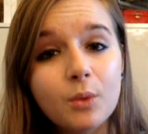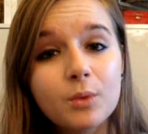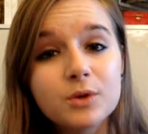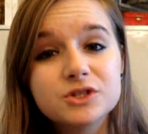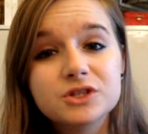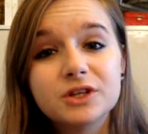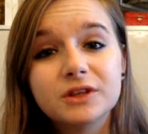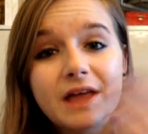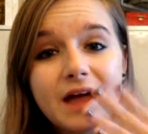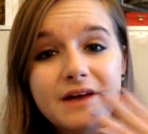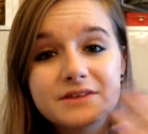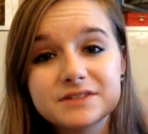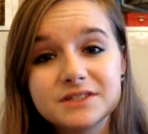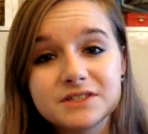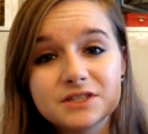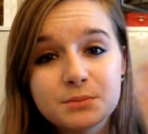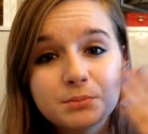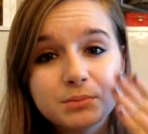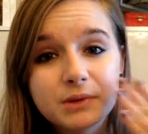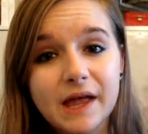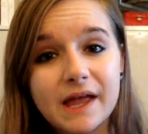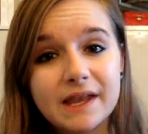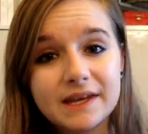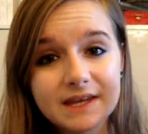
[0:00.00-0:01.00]
which allows it
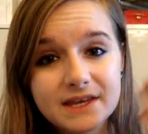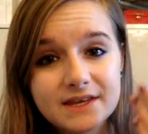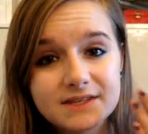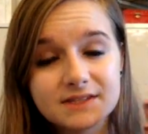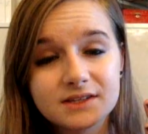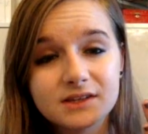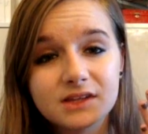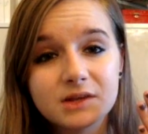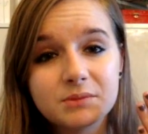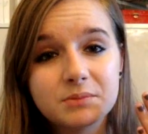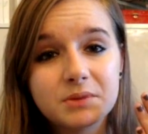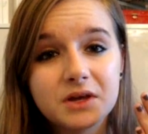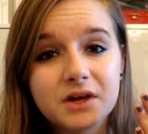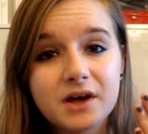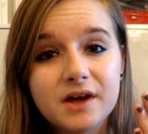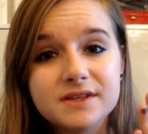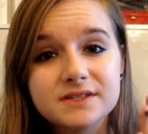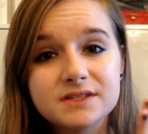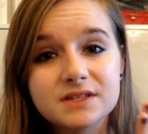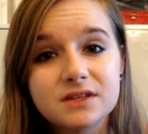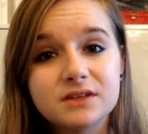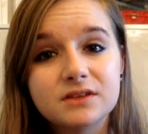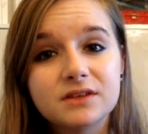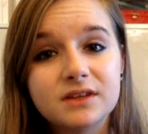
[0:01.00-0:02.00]
to blend easily
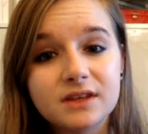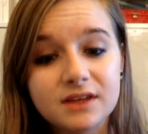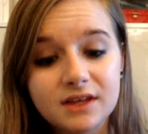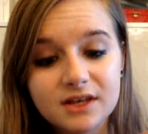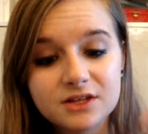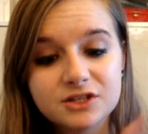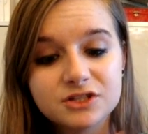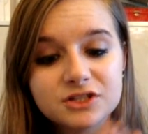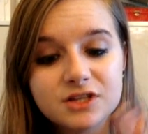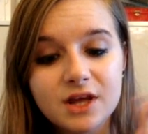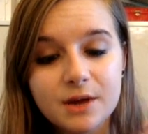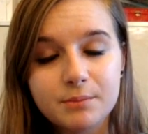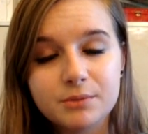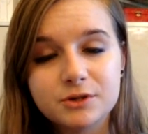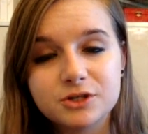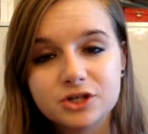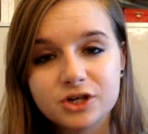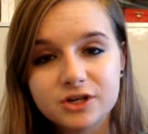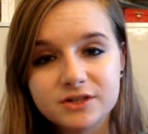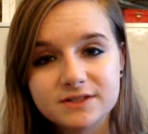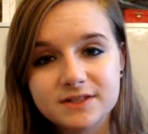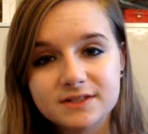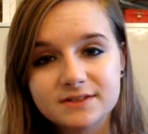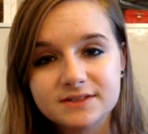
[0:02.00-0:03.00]
because each
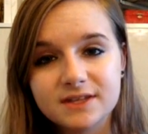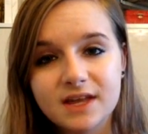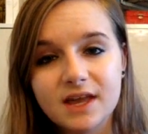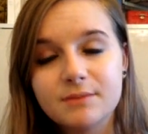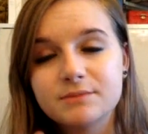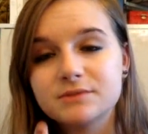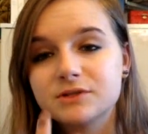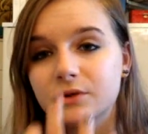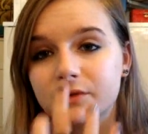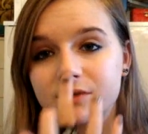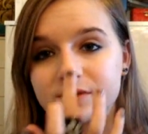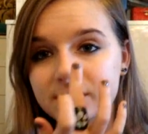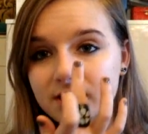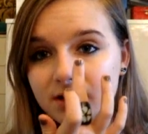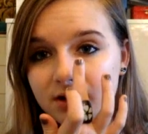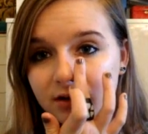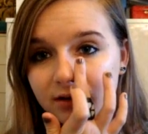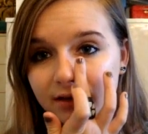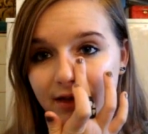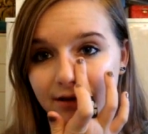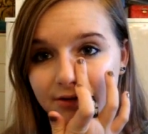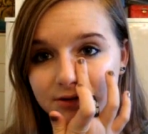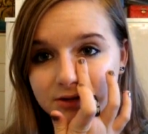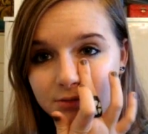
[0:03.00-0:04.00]
temperature is the same, so it's
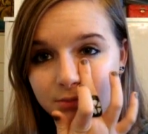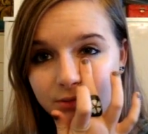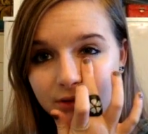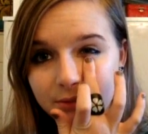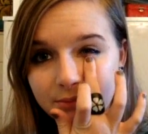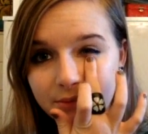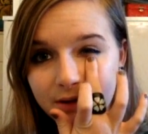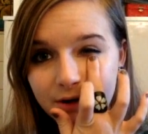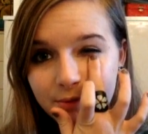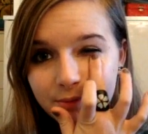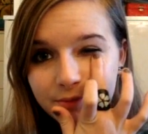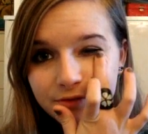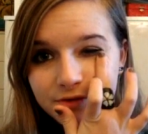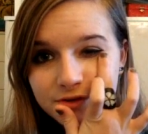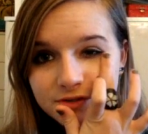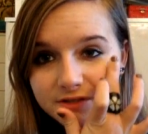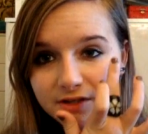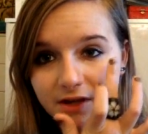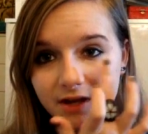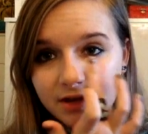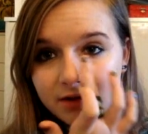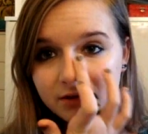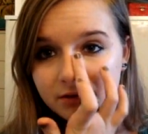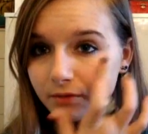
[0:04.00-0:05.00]
going to allow it to blend better with your
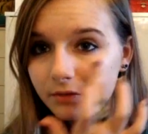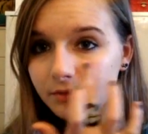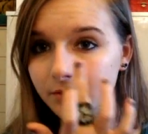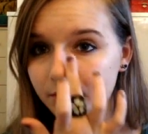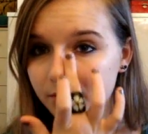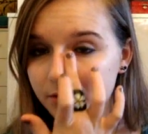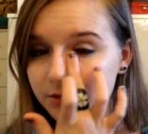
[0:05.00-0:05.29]
skin.